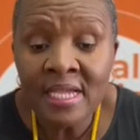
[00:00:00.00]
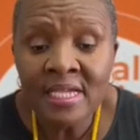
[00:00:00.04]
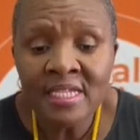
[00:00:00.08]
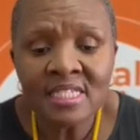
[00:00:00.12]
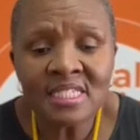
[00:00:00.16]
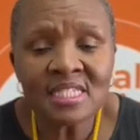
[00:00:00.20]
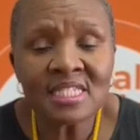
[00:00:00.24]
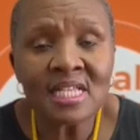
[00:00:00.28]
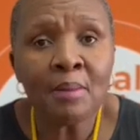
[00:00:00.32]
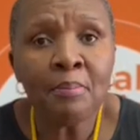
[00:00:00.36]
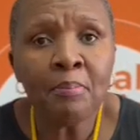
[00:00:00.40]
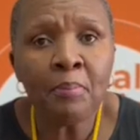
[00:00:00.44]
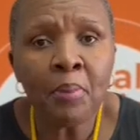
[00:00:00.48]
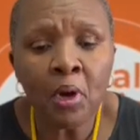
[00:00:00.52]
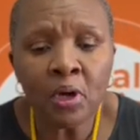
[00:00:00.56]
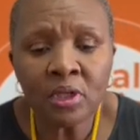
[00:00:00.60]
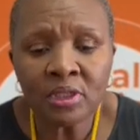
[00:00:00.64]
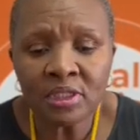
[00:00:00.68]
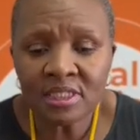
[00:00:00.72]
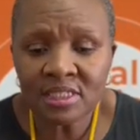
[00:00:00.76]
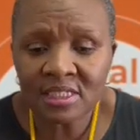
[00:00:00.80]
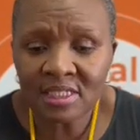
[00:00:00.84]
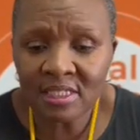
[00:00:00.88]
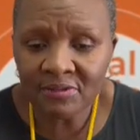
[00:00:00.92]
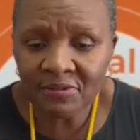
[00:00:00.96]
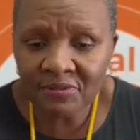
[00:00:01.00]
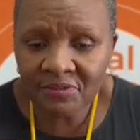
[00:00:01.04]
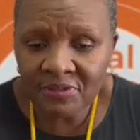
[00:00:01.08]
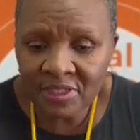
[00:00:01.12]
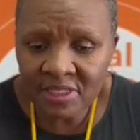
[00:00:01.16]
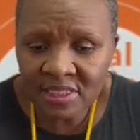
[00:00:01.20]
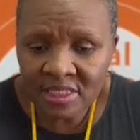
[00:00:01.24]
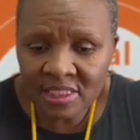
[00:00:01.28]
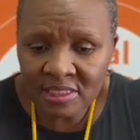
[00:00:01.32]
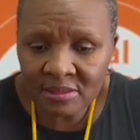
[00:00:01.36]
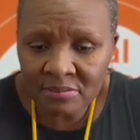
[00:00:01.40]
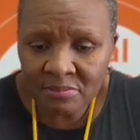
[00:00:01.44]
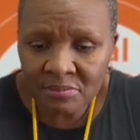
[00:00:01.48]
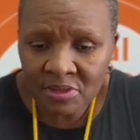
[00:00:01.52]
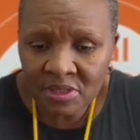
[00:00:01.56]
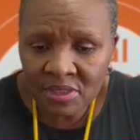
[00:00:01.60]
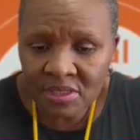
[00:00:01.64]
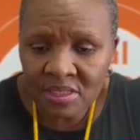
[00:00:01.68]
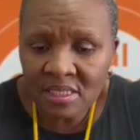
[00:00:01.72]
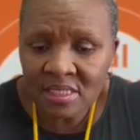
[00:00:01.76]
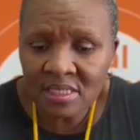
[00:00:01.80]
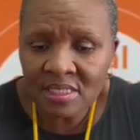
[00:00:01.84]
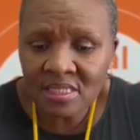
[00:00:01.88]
Support the victims.